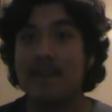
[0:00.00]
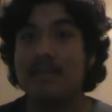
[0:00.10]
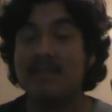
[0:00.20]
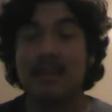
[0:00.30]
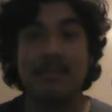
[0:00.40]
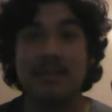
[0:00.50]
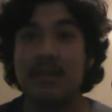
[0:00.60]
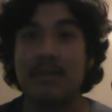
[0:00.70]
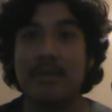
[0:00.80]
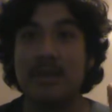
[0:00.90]
Something
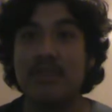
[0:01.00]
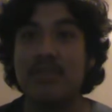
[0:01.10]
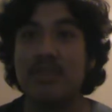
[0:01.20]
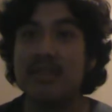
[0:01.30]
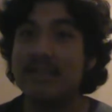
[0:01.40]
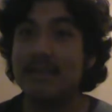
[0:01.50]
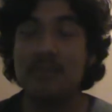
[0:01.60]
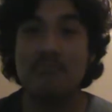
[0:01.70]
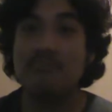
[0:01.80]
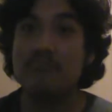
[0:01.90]
going on in
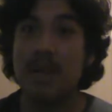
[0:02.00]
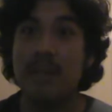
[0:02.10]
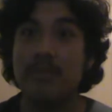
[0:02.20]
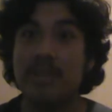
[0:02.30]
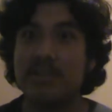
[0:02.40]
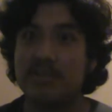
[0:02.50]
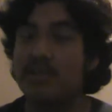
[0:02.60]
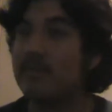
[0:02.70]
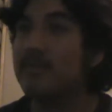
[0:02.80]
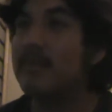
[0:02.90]
Charlottesville, I do
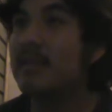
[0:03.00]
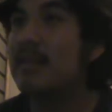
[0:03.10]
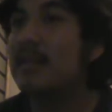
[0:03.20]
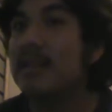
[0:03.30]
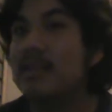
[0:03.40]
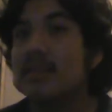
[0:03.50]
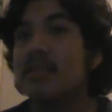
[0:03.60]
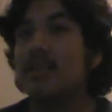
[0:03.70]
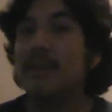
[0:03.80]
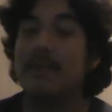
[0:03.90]
research.
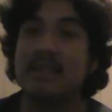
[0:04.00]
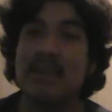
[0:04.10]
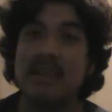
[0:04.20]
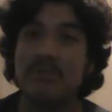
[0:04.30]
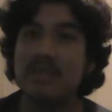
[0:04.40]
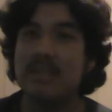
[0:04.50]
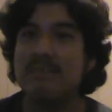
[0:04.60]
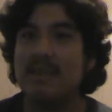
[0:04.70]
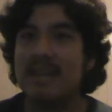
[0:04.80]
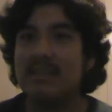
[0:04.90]
So anyways, I actually did
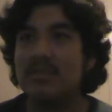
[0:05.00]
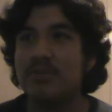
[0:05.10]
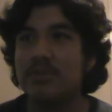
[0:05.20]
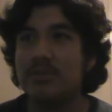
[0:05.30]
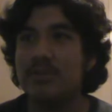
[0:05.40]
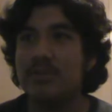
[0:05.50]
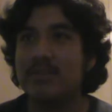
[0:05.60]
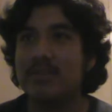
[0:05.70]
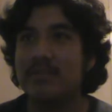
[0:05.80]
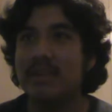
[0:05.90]
manage to do
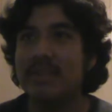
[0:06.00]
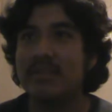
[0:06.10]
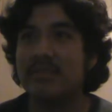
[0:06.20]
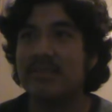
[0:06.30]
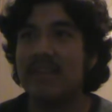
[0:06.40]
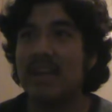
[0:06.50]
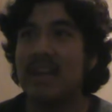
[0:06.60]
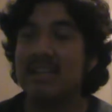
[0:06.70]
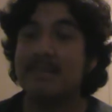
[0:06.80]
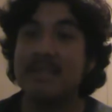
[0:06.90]
some research,
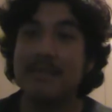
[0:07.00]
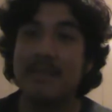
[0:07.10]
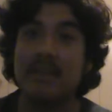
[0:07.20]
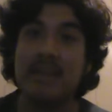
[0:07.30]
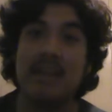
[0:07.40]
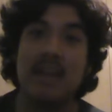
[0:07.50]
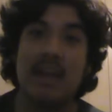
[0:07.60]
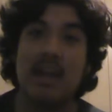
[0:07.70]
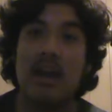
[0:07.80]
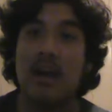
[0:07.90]
specifically
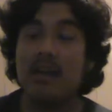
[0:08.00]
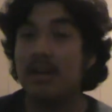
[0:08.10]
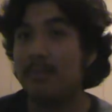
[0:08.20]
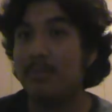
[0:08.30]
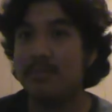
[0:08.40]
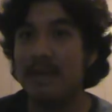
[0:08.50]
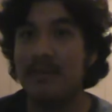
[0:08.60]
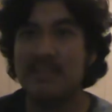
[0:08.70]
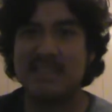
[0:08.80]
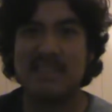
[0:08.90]
on Humboldt
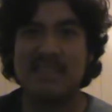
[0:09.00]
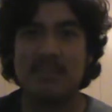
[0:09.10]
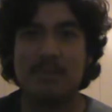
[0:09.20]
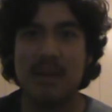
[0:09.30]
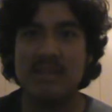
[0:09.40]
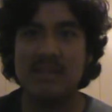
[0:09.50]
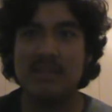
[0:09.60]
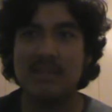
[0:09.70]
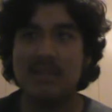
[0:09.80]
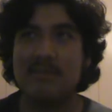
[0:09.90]
penguins. And
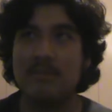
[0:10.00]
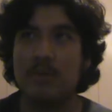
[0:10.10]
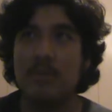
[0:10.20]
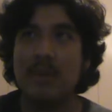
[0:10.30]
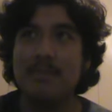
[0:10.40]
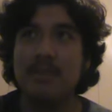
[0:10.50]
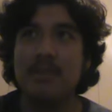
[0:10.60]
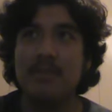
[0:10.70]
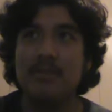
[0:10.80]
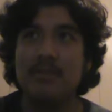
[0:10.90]
surprisingly,
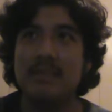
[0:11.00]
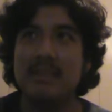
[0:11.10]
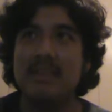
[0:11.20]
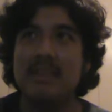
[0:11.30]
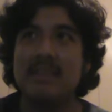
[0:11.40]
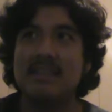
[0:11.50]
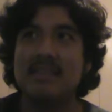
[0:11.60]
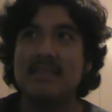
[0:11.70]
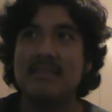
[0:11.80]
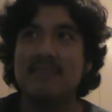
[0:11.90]
Grapekun
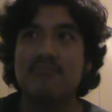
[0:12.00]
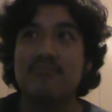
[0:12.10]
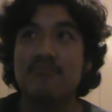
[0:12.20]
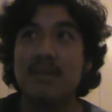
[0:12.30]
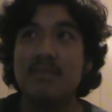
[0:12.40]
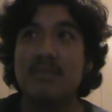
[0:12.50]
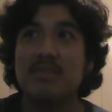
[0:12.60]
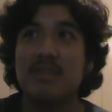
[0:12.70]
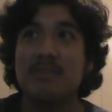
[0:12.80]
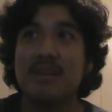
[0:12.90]
is pretty
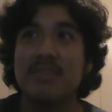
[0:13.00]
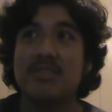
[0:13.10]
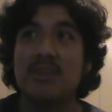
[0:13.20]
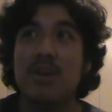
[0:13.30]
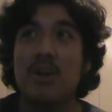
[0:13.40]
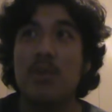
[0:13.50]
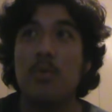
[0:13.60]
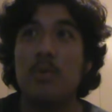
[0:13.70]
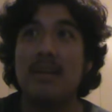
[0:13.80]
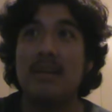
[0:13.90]
much amongst
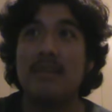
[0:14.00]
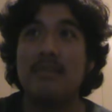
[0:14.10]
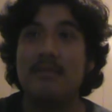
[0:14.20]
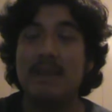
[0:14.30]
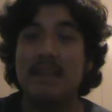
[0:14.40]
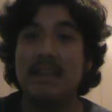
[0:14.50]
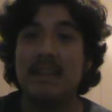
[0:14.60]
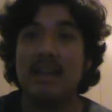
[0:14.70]
one of many.